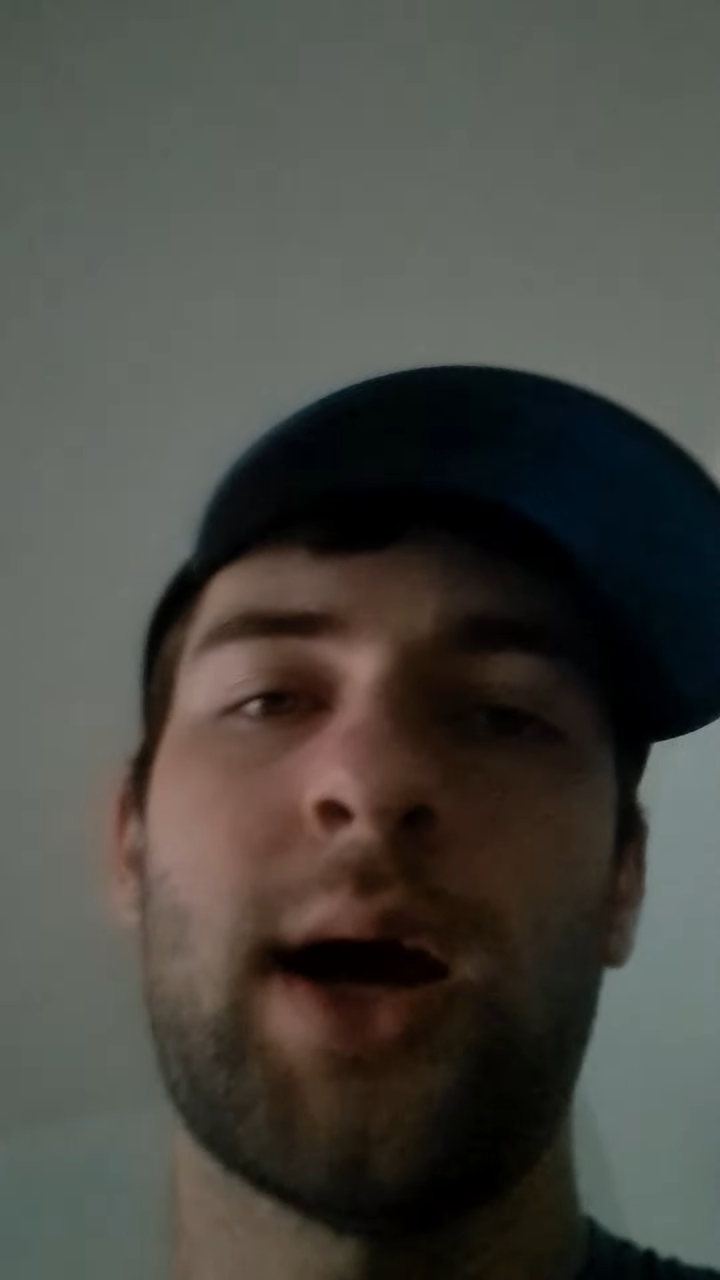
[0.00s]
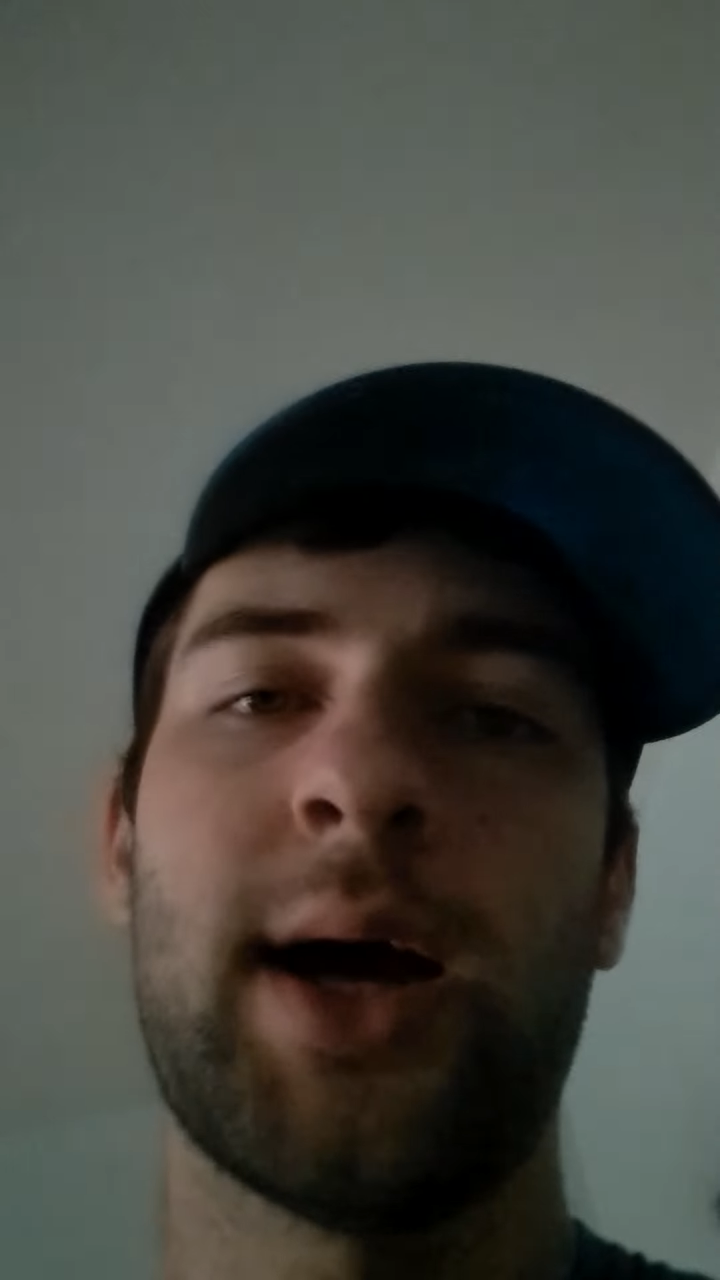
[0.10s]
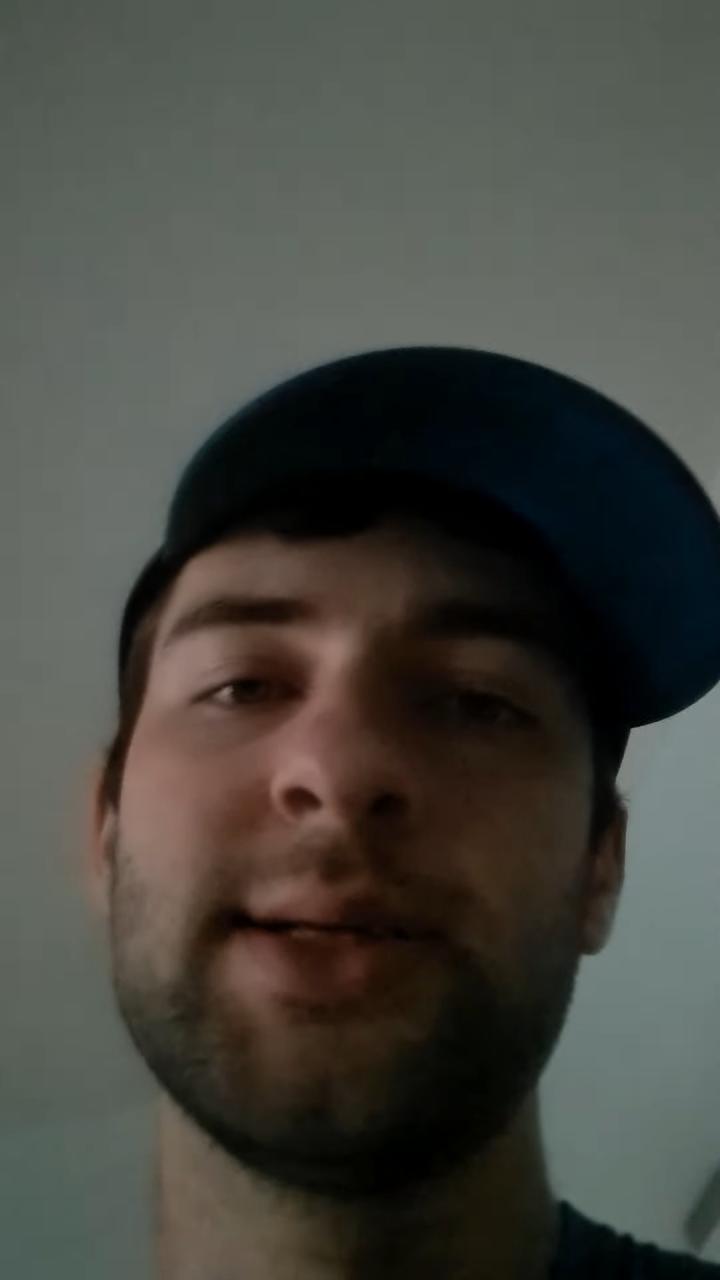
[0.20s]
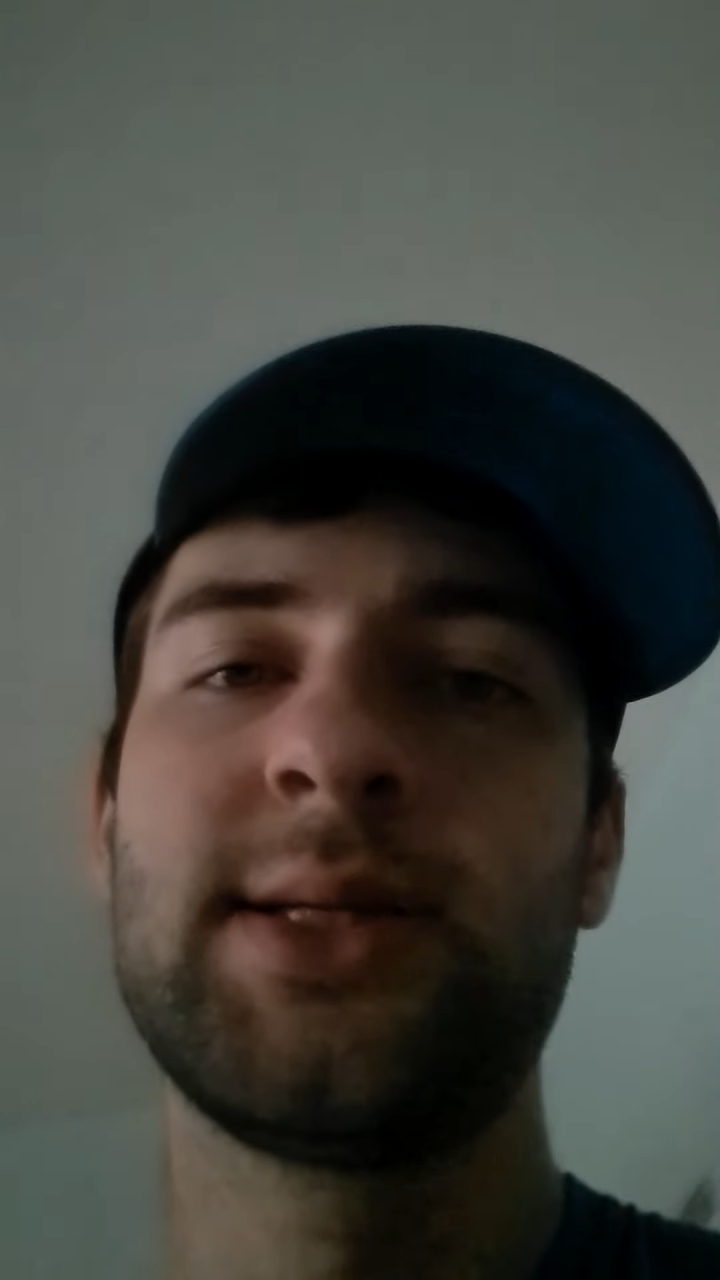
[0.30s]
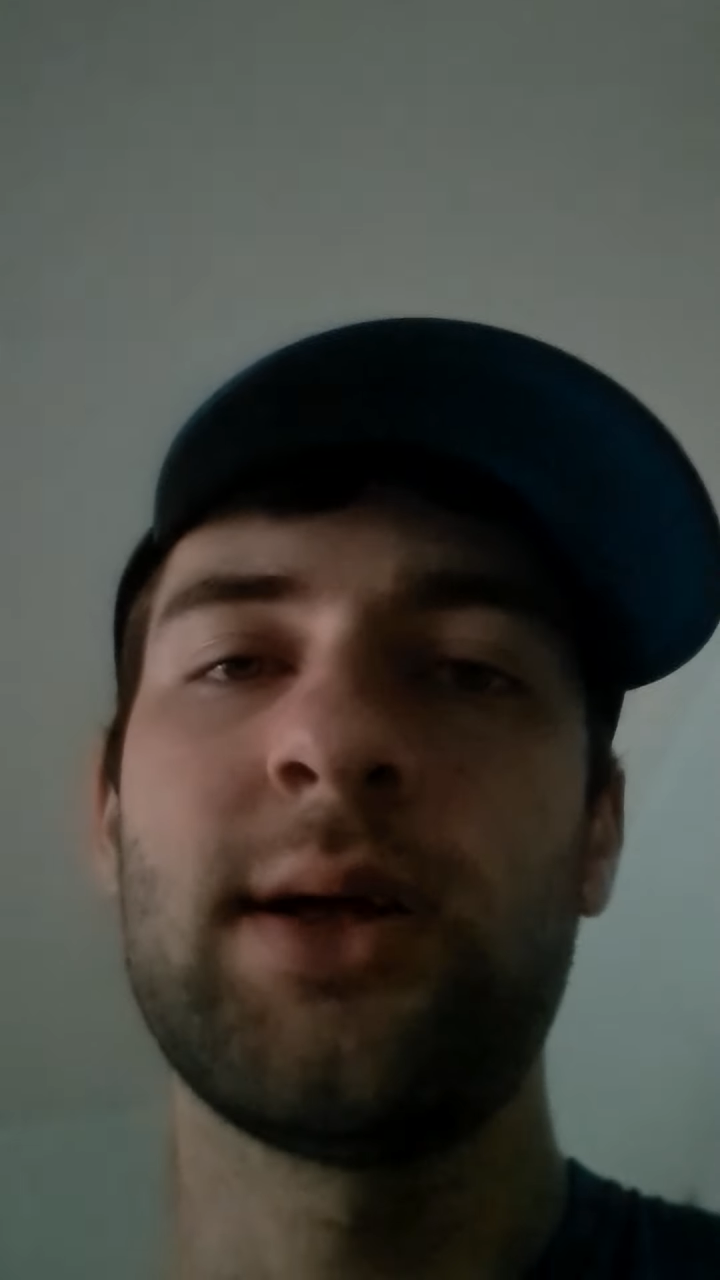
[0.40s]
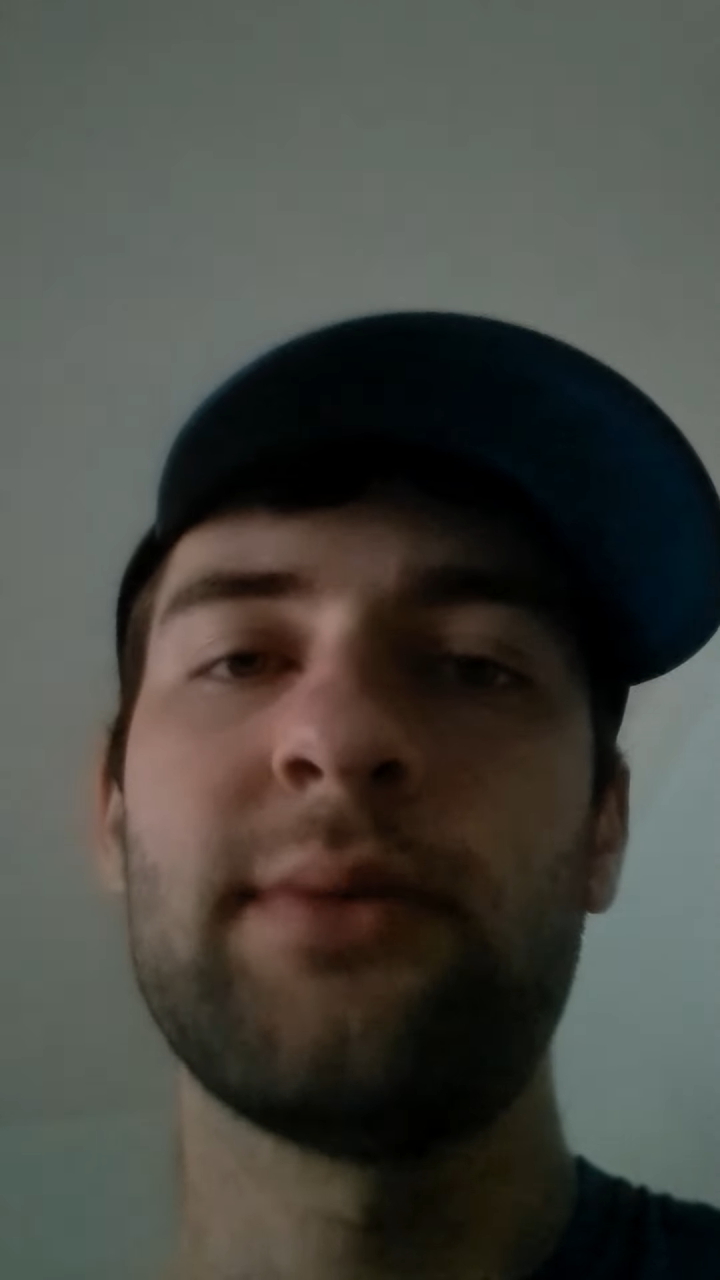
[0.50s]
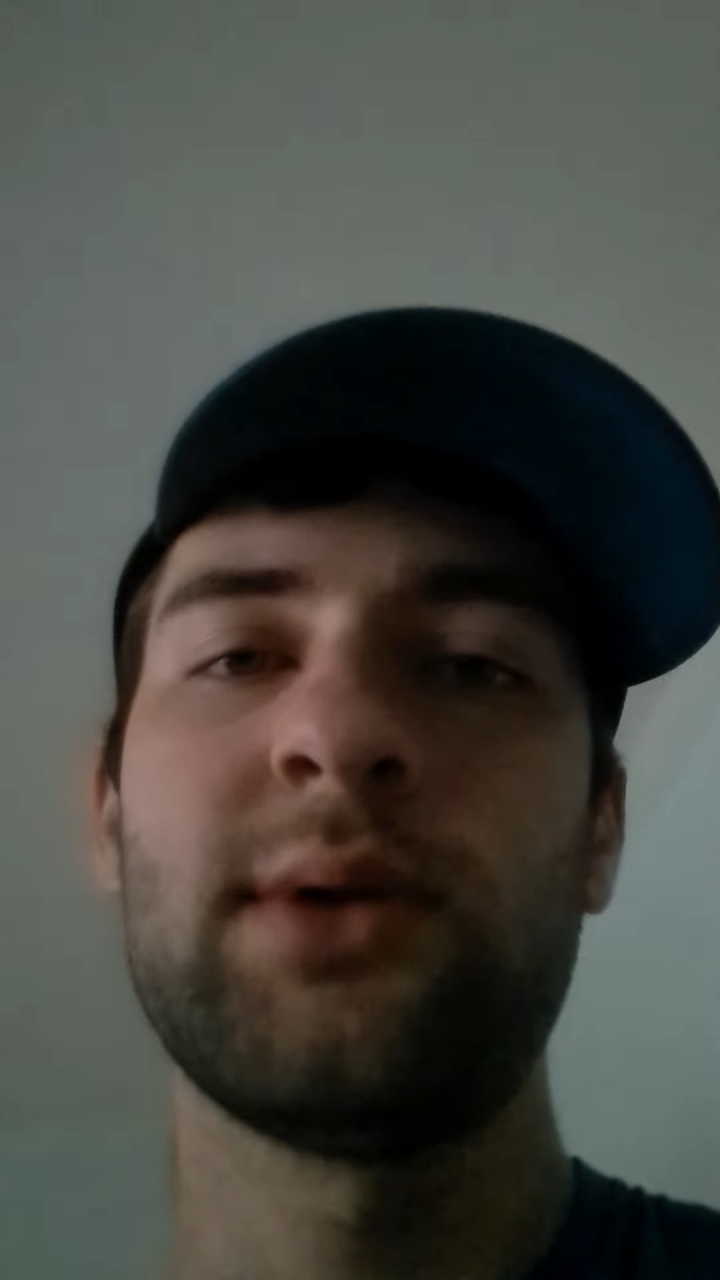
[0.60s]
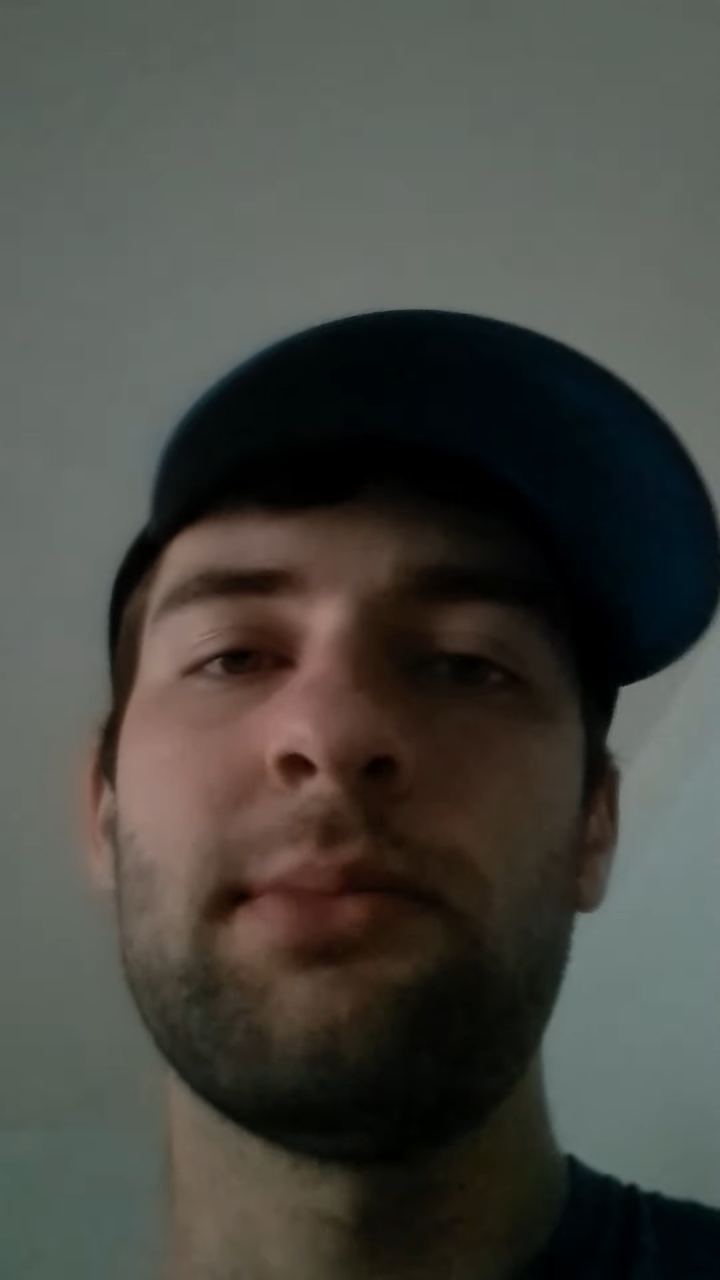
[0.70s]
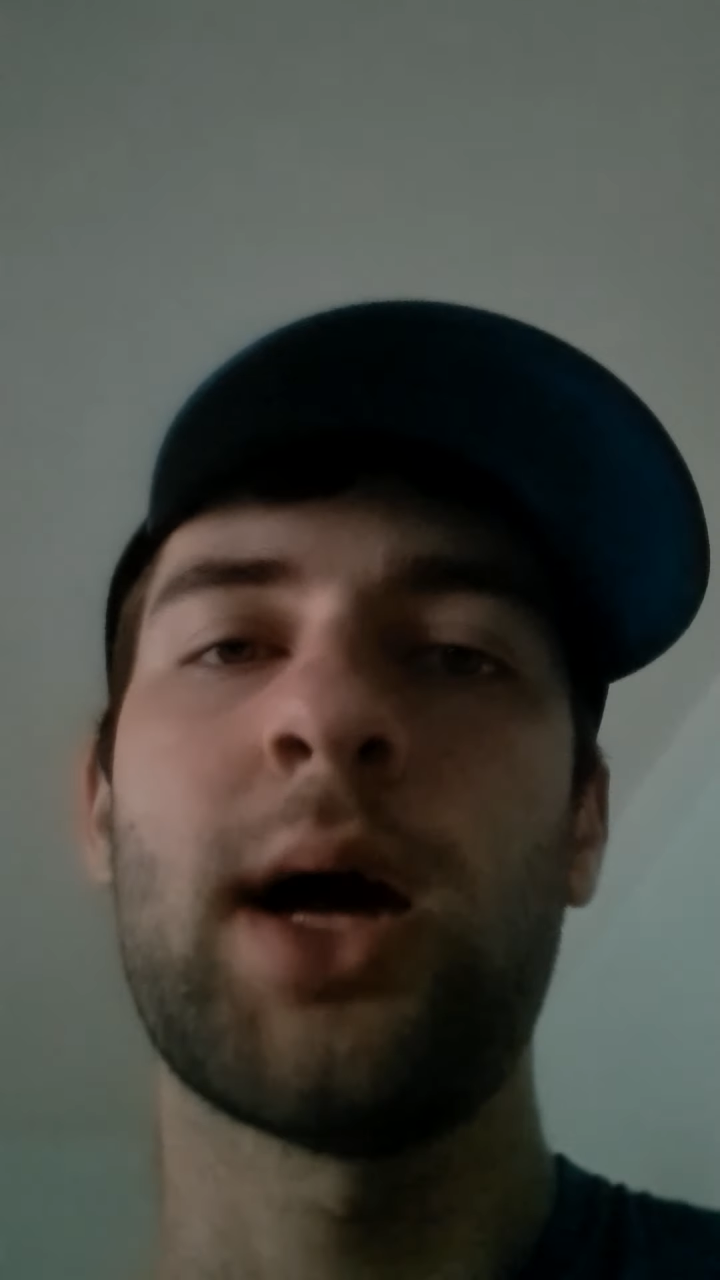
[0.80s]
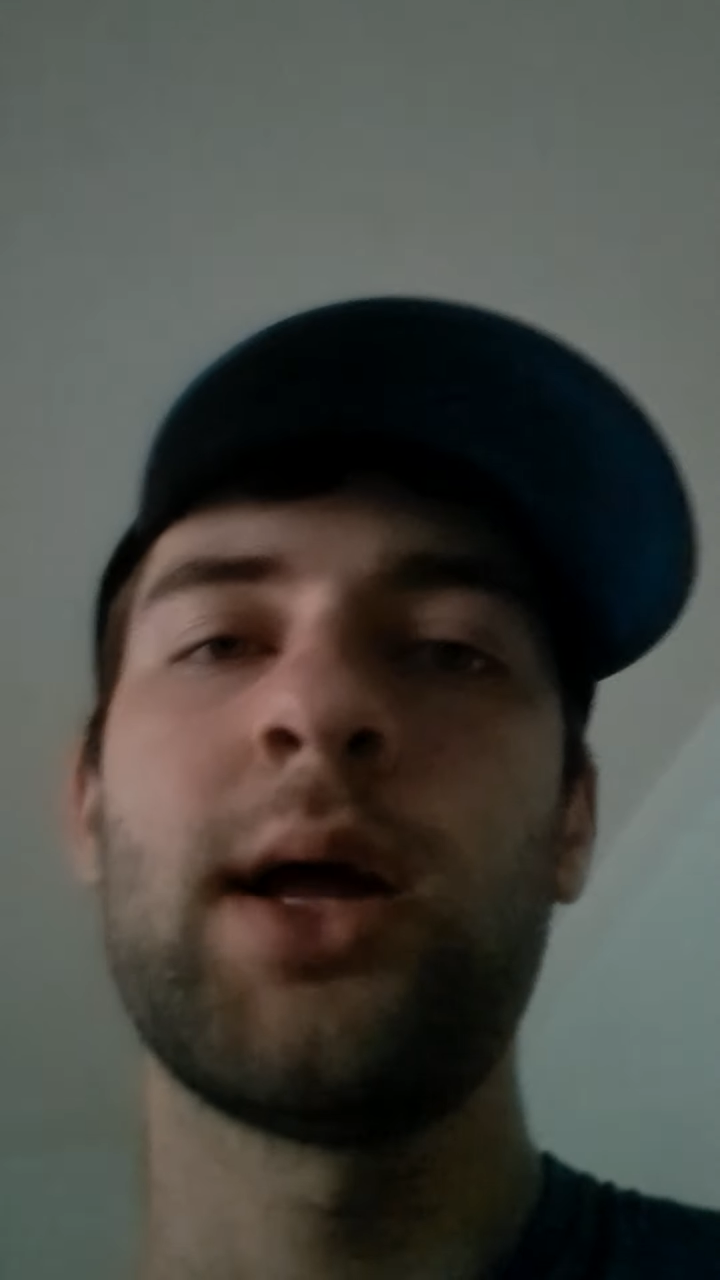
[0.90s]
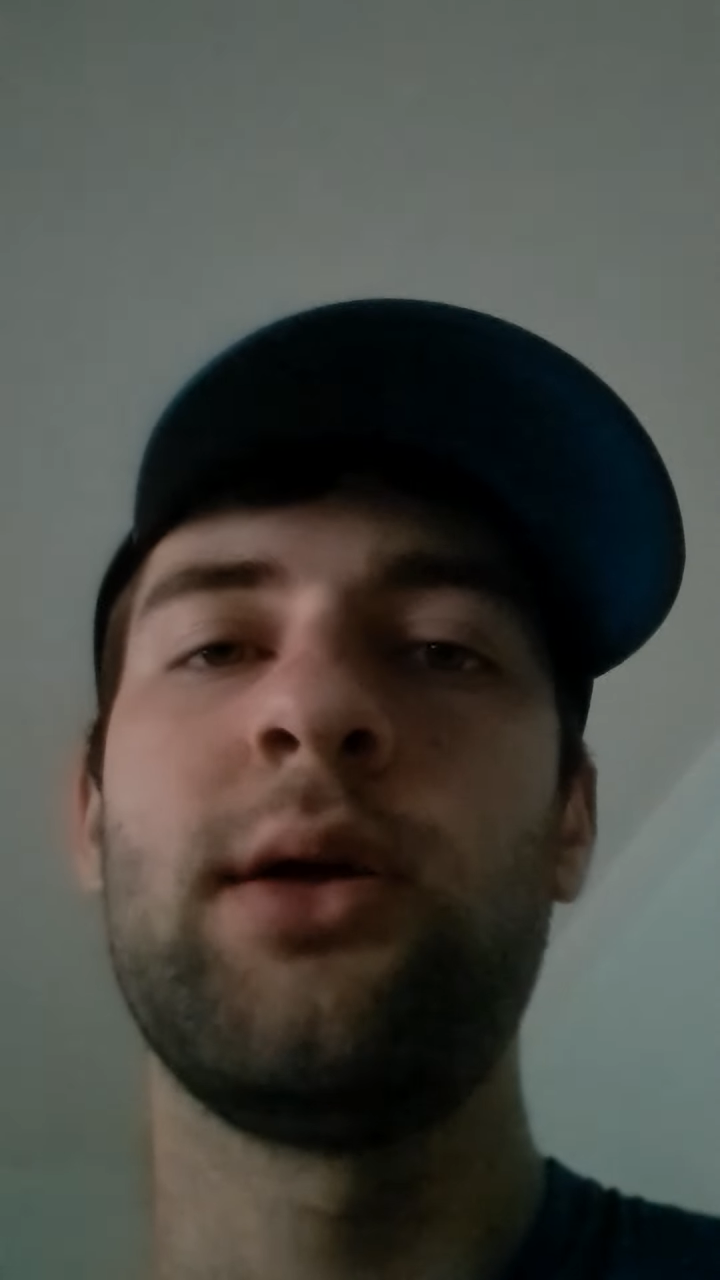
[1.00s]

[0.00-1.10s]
I still have to buy